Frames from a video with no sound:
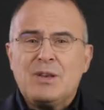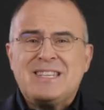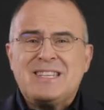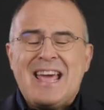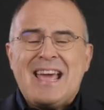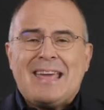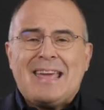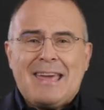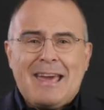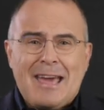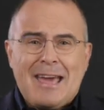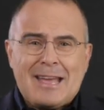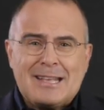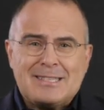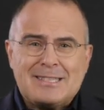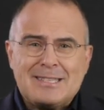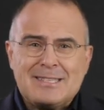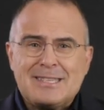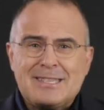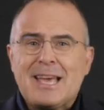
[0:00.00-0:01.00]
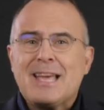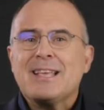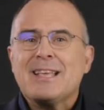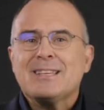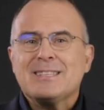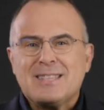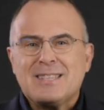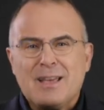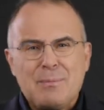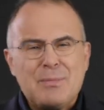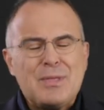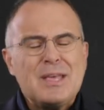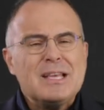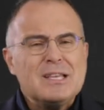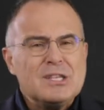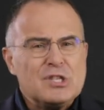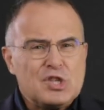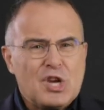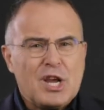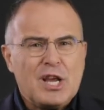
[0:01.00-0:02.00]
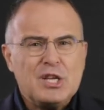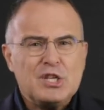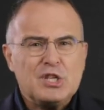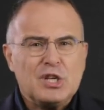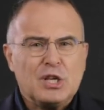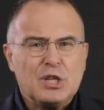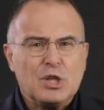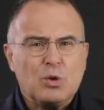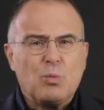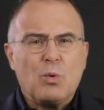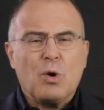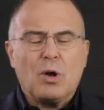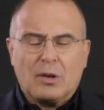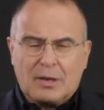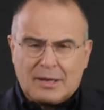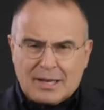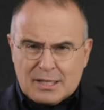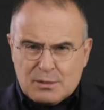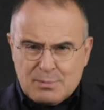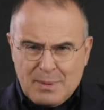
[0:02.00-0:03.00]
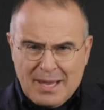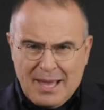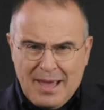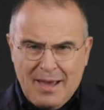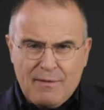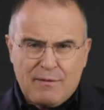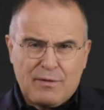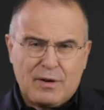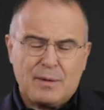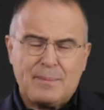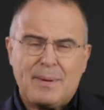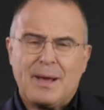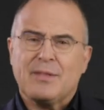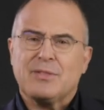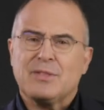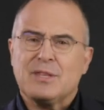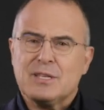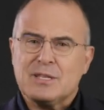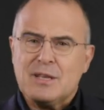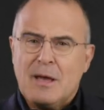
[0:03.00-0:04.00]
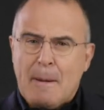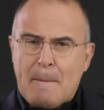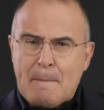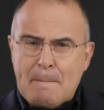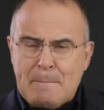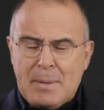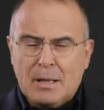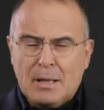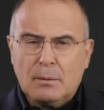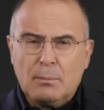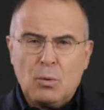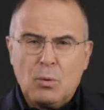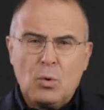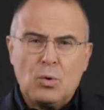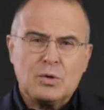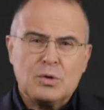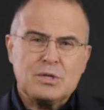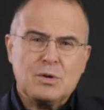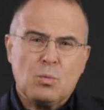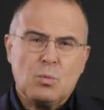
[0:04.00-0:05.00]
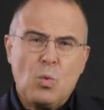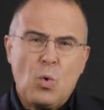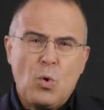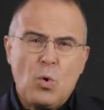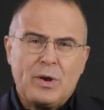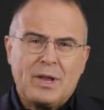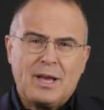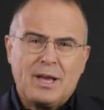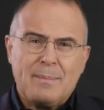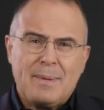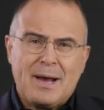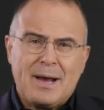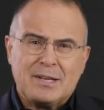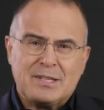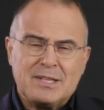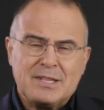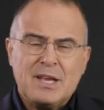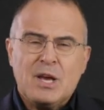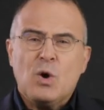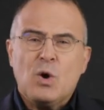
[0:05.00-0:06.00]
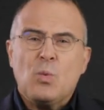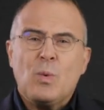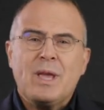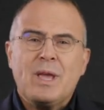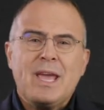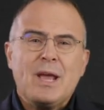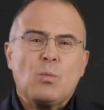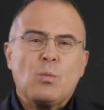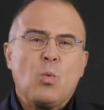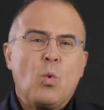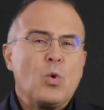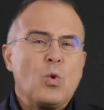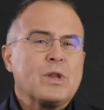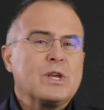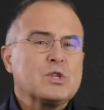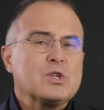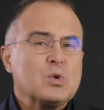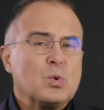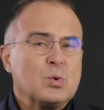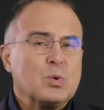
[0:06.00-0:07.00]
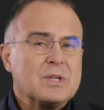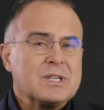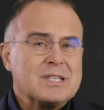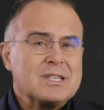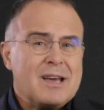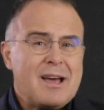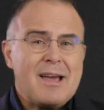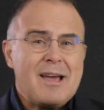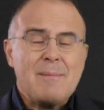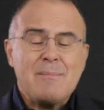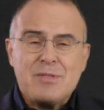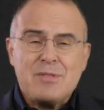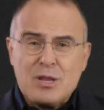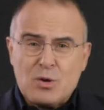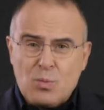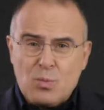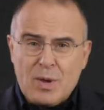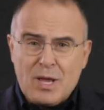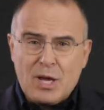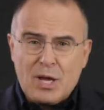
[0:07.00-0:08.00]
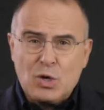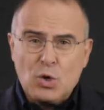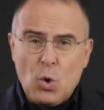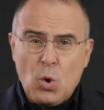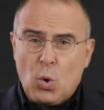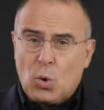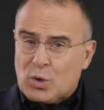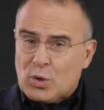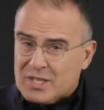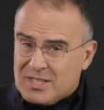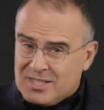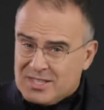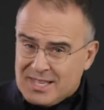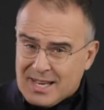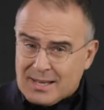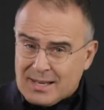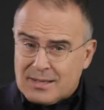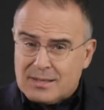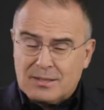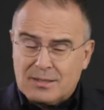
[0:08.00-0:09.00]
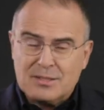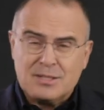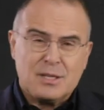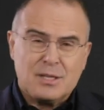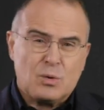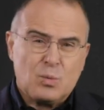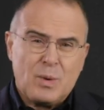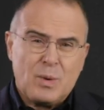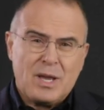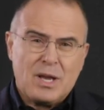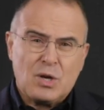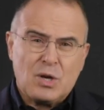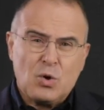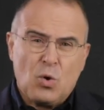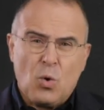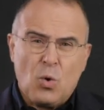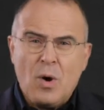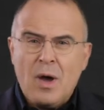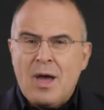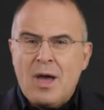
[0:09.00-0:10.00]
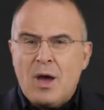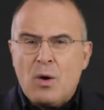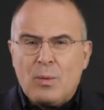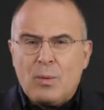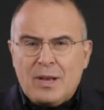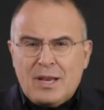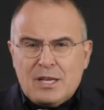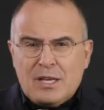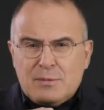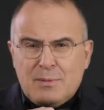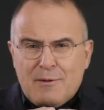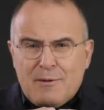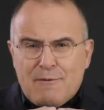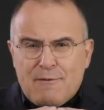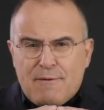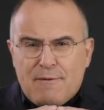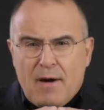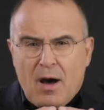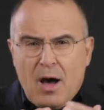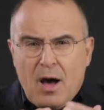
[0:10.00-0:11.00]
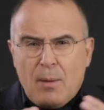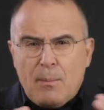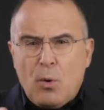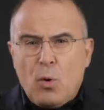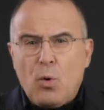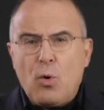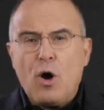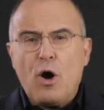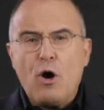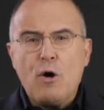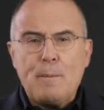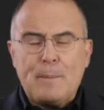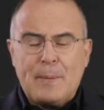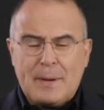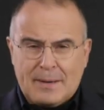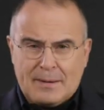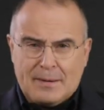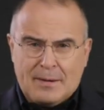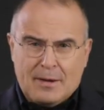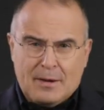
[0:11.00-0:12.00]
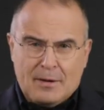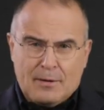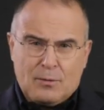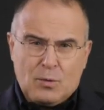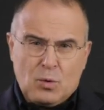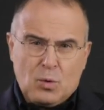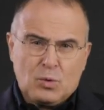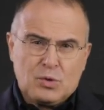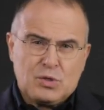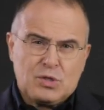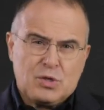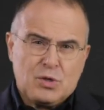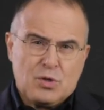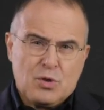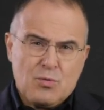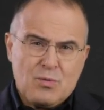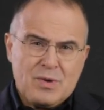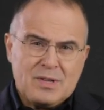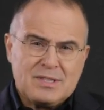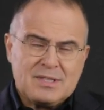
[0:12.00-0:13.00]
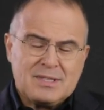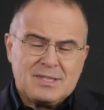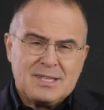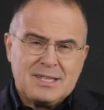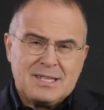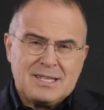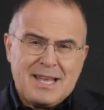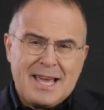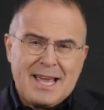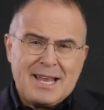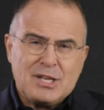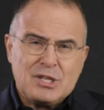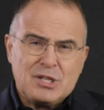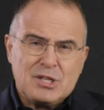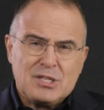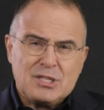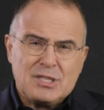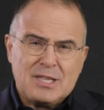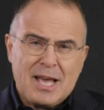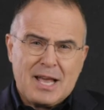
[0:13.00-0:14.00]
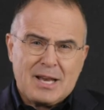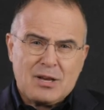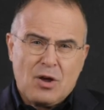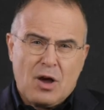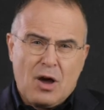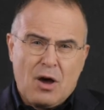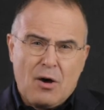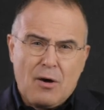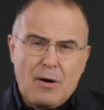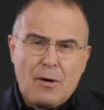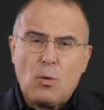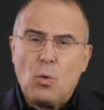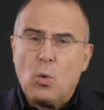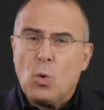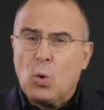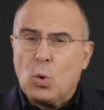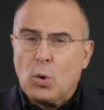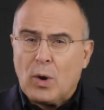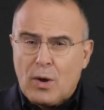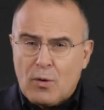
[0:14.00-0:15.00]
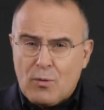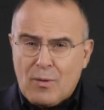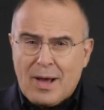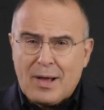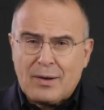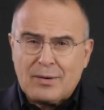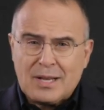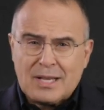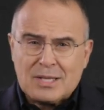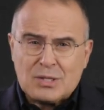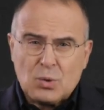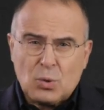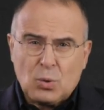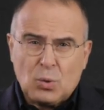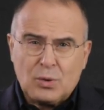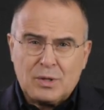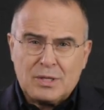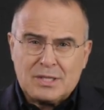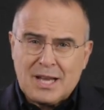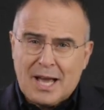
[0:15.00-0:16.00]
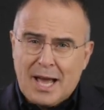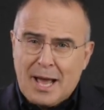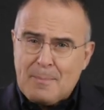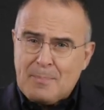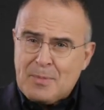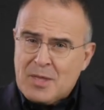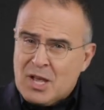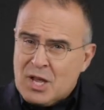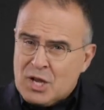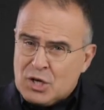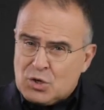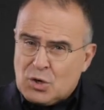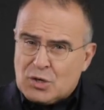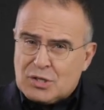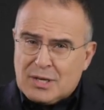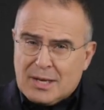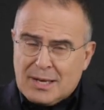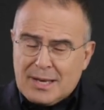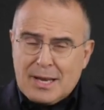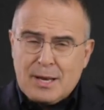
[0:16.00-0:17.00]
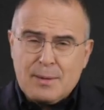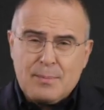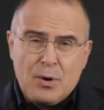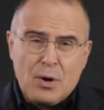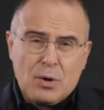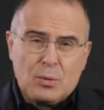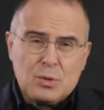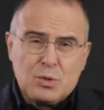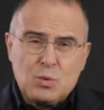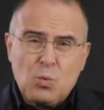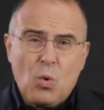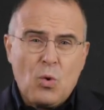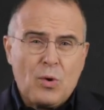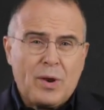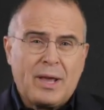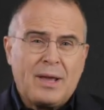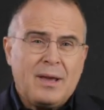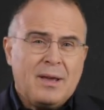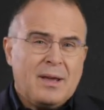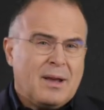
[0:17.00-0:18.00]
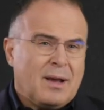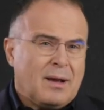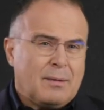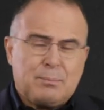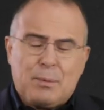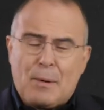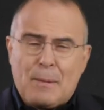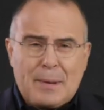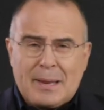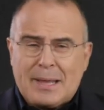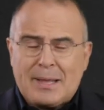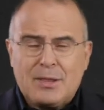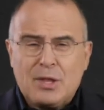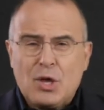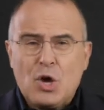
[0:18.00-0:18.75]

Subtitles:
decades and saying something is changing in the world. world. Let's be careful about this. Billboards are warning about it. We get warnings all the time that we ignore, signals that we ignore, and we need to be far more open, of course, to the risks and dangers that are all around us all the time. Joshua Lederberg was warning probably in